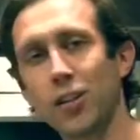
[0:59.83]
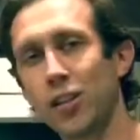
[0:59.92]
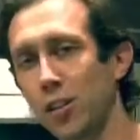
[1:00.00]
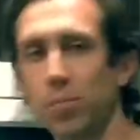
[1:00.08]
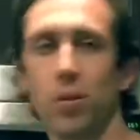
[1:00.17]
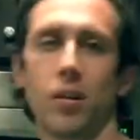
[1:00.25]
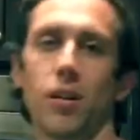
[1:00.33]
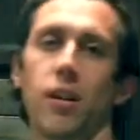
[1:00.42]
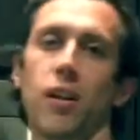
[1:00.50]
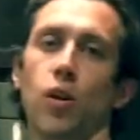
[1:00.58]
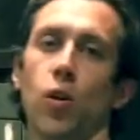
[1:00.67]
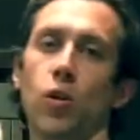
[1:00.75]
should have put
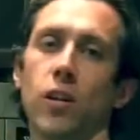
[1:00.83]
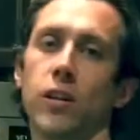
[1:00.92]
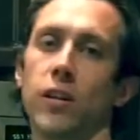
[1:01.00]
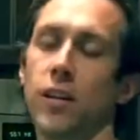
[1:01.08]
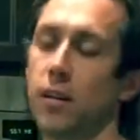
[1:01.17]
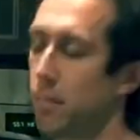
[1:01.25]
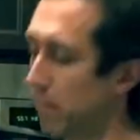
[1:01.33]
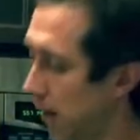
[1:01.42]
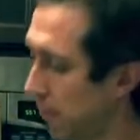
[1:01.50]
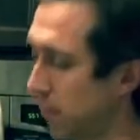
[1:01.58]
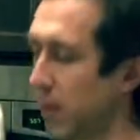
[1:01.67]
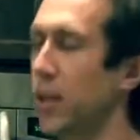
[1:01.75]
canola in there,
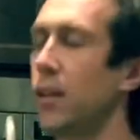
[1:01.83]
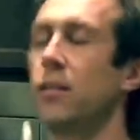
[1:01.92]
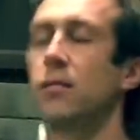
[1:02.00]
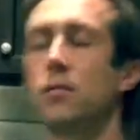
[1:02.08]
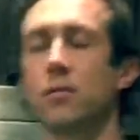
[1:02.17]
my B.